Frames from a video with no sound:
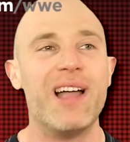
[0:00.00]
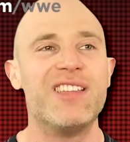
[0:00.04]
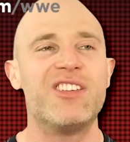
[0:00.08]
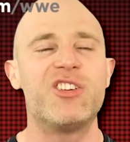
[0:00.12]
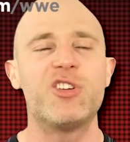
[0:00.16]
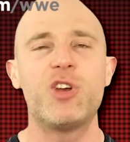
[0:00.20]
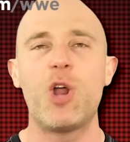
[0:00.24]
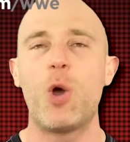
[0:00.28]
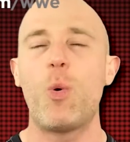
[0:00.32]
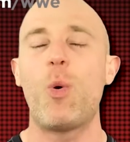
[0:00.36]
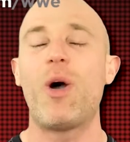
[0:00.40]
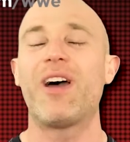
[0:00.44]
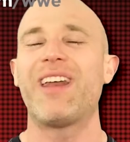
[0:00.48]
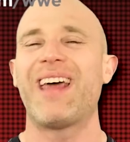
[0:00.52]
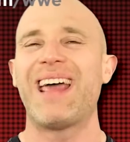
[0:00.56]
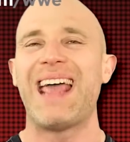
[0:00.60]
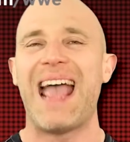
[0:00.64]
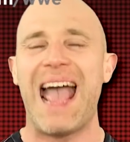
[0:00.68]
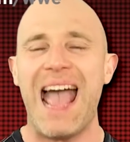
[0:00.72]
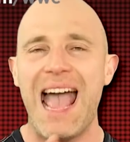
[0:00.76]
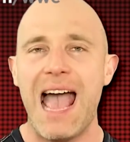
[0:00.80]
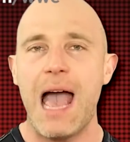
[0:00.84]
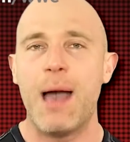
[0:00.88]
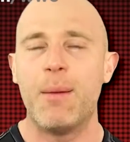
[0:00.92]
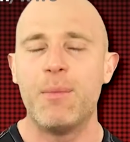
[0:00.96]
And you know what?
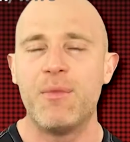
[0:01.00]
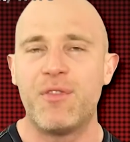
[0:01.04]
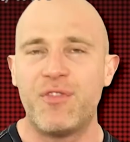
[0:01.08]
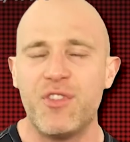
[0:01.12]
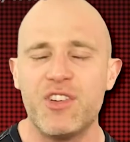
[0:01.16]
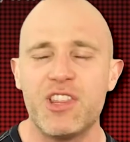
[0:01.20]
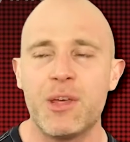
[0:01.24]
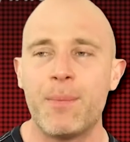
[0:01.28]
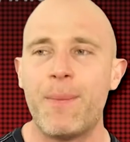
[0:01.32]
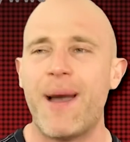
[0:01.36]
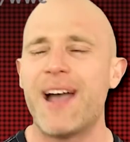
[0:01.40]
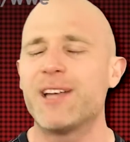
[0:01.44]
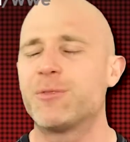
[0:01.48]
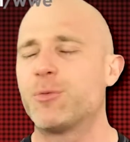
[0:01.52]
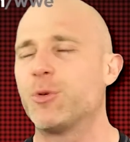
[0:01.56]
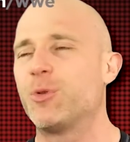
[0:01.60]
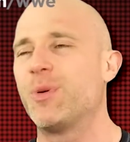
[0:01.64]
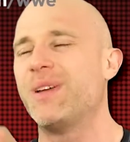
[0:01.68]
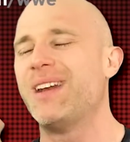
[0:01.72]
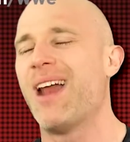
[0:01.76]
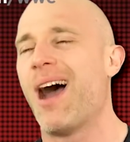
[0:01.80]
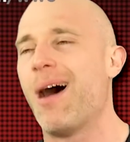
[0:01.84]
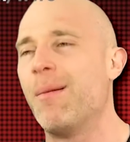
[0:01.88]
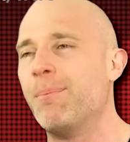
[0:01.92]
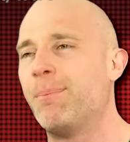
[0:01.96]
I am for the match
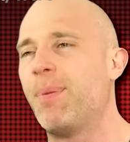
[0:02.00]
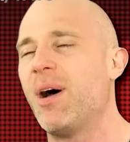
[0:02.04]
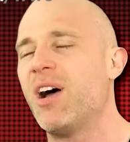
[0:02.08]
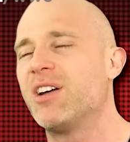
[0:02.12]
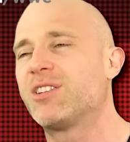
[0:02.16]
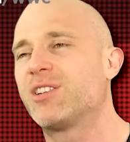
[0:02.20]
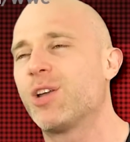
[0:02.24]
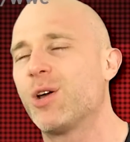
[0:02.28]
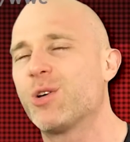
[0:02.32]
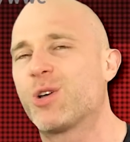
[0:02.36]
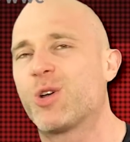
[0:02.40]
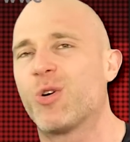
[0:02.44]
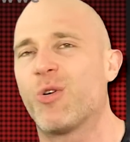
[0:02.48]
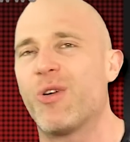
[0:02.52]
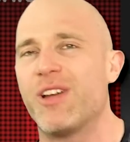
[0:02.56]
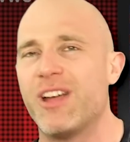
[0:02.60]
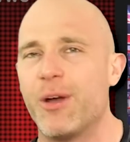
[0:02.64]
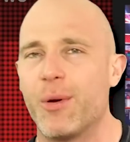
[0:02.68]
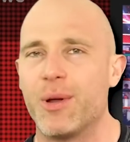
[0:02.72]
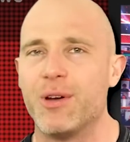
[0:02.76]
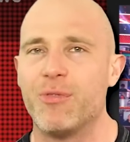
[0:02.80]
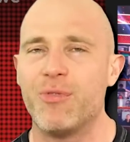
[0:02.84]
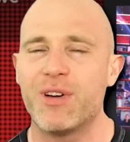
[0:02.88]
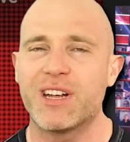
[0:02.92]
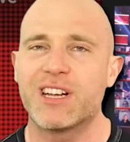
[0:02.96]
between Humberto
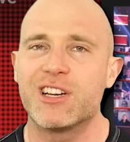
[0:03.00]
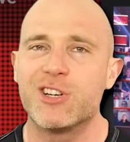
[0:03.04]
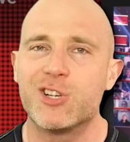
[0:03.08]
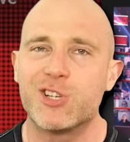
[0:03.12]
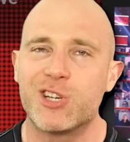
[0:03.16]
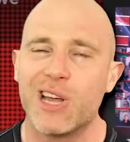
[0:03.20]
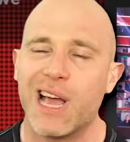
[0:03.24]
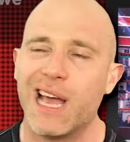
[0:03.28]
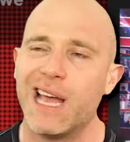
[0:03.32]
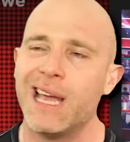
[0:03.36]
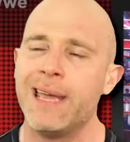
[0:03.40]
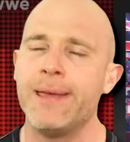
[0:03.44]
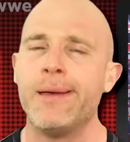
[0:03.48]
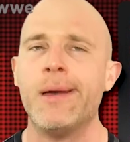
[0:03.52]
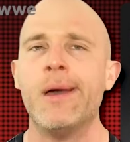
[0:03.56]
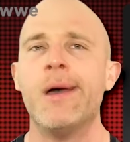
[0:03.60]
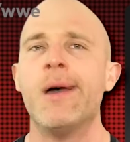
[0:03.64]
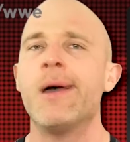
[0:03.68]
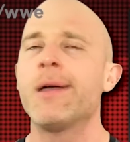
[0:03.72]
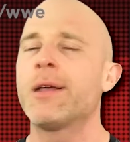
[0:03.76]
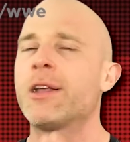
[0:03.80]
Carrillo and Ricochet.